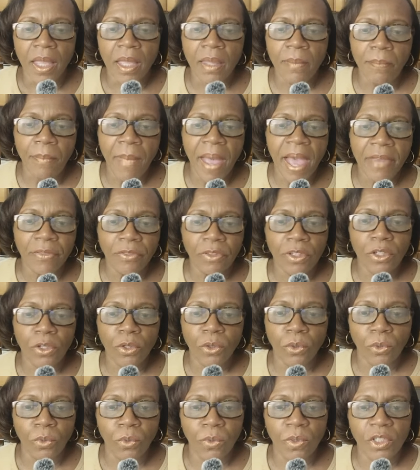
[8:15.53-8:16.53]
In
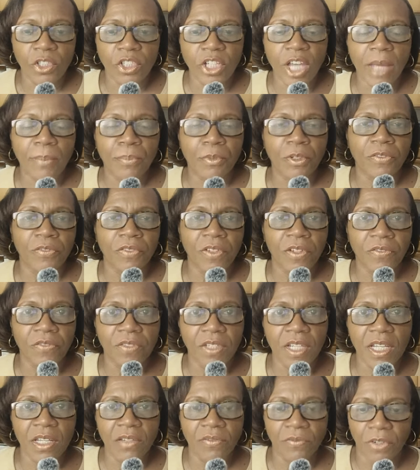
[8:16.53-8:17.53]
Matthew chapter
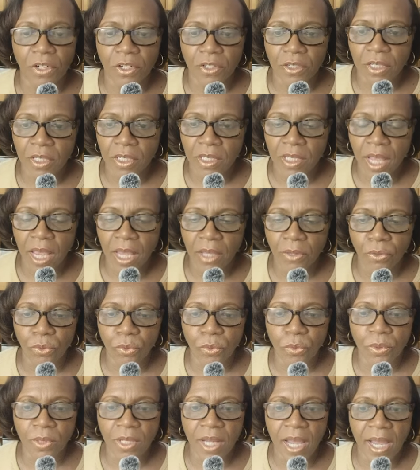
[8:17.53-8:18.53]
15, verses 8
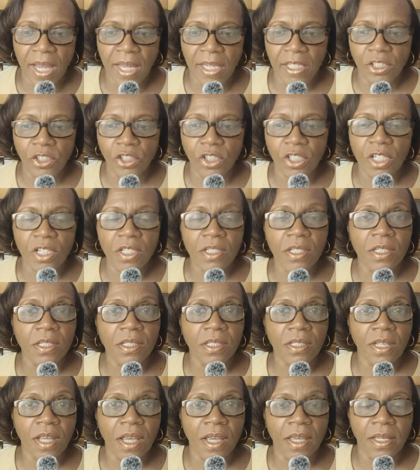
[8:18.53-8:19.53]
through 9,
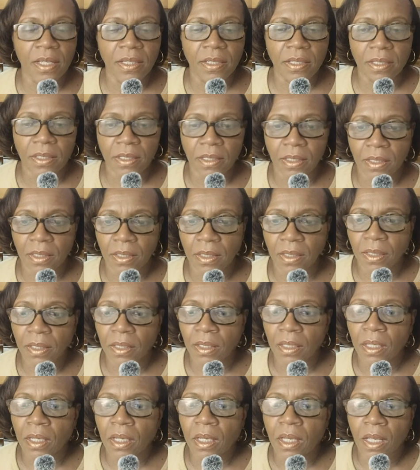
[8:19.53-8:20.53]
Jesus says,
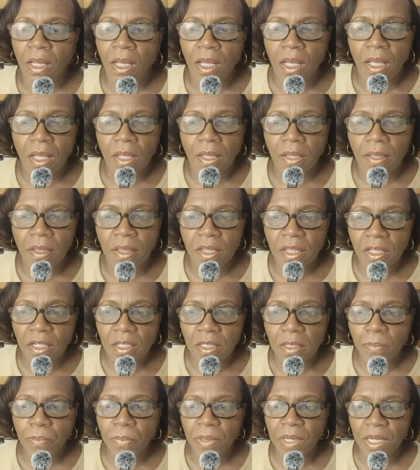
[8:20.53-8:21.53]

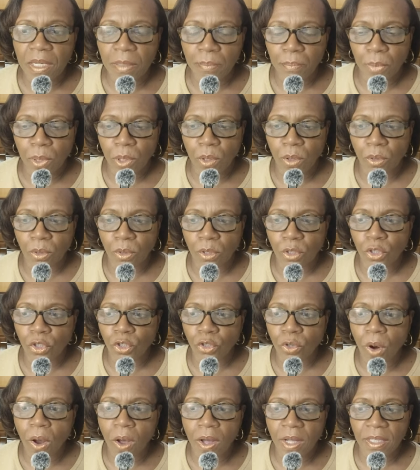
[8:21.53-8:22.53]
This people
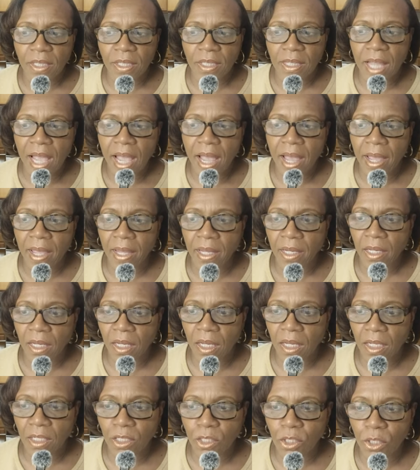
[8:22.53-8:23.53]
draweth nigh
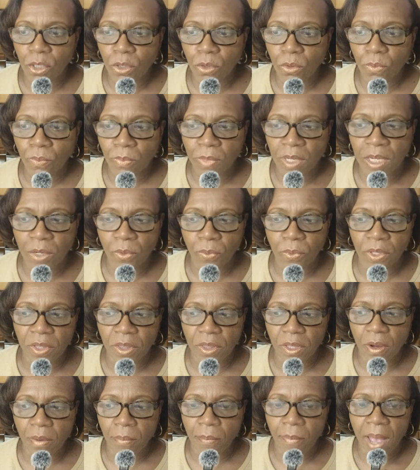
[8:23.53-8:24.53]
unto me
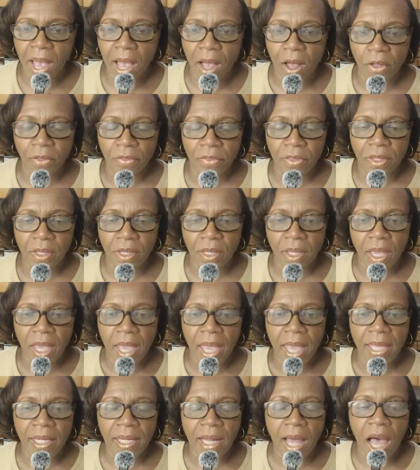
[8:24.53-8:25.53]
with their mouth
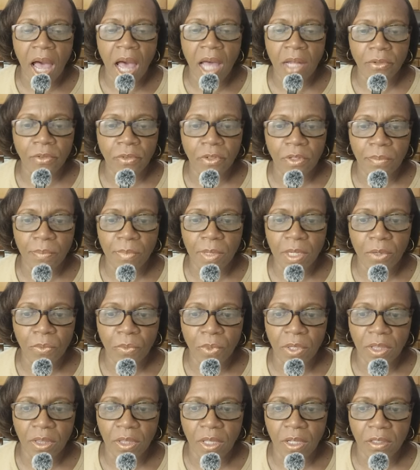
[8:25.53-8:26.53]
and honoreth me
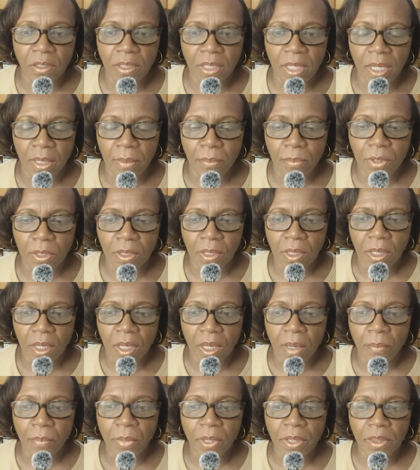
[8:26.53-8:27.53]
with their lips,
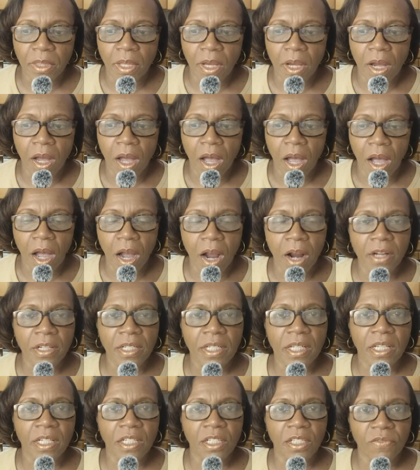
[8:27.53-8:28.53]
but their
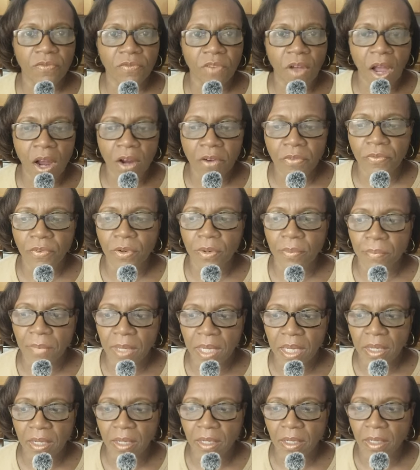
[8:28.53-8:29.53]
heart is far from
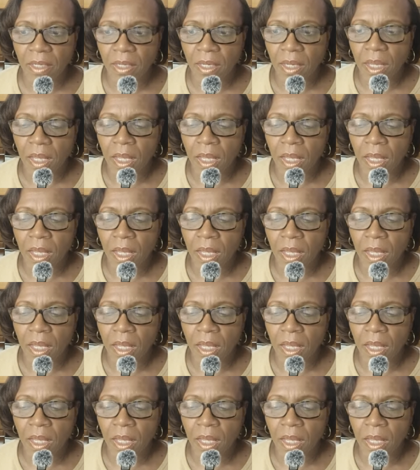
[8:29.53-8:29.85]
me.